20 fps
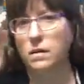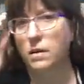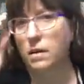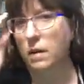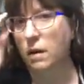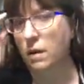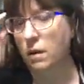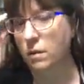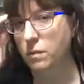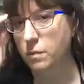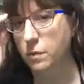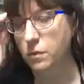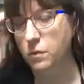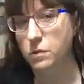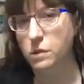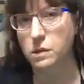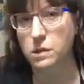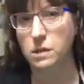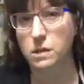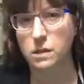
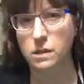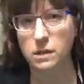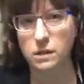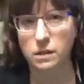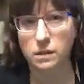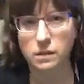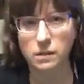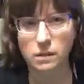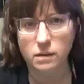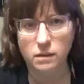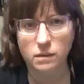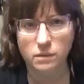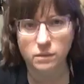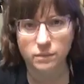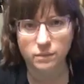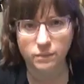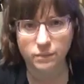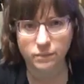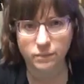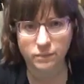Almost done.
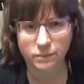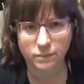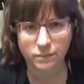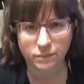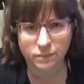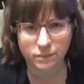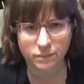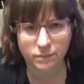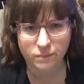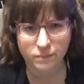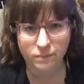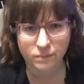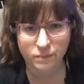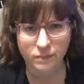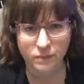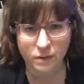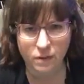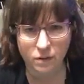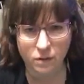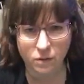
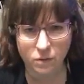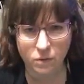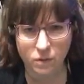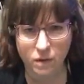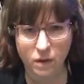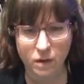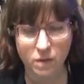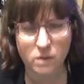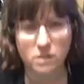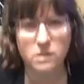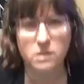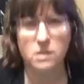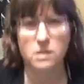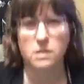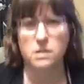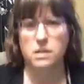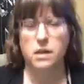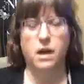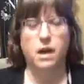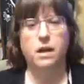Who else is
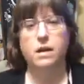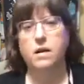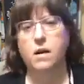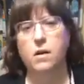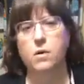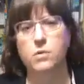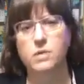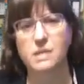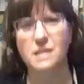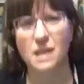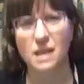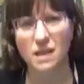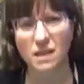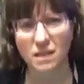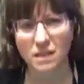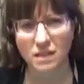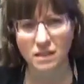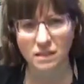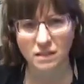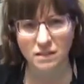that? Oh, is that
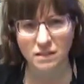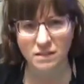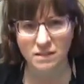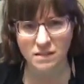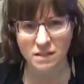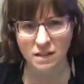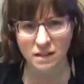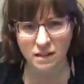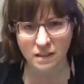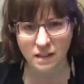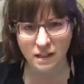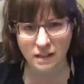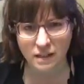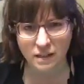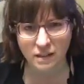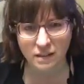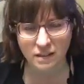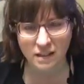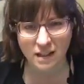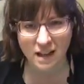
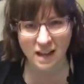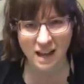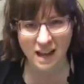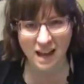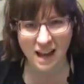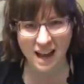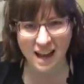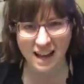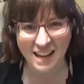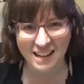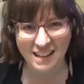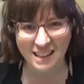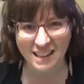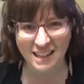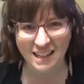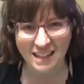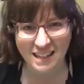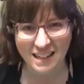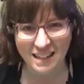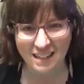Elena? Hi,
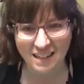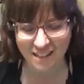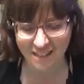Elena.